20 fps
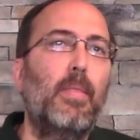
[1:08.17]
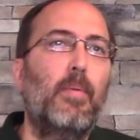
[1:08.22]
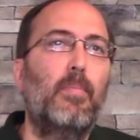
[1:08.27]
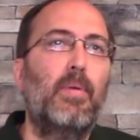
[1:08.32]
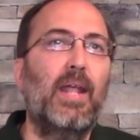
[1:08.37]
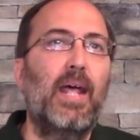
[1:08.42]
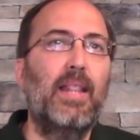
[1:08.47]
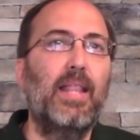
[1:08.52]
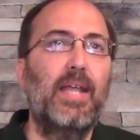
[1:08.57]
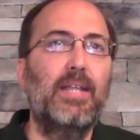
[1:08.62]

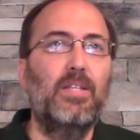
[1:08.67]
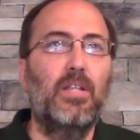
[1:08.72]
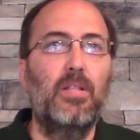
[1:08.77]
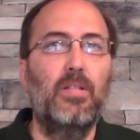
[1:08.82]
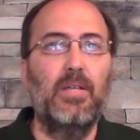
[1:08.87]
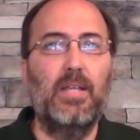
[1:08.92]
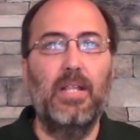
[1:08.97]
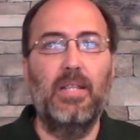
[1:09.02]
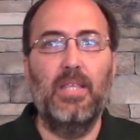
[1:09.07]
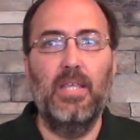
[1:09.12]
But I like to
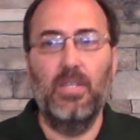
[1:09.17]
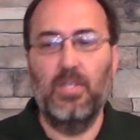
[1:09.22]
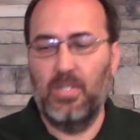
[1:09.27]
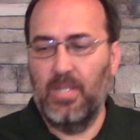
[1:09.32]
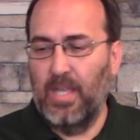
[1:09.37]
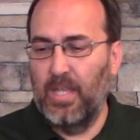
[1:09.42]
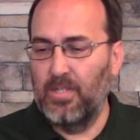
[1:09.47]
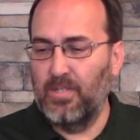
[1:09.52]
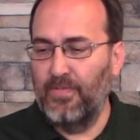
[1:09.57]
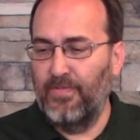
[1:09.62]
look at this
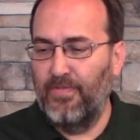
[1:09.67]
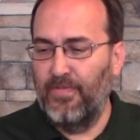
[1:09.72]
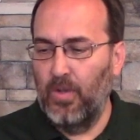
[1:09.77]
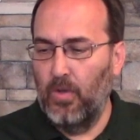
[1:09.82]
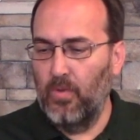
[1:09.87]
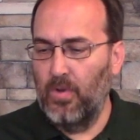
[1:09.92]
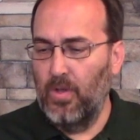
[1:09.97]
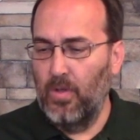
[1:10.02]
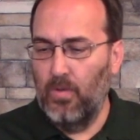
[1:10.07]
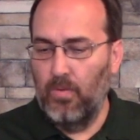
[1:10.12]
as a
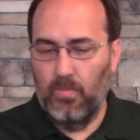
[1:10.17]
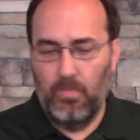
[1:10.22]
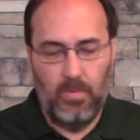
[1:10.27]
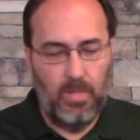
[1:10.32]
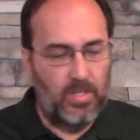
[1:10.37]
photo.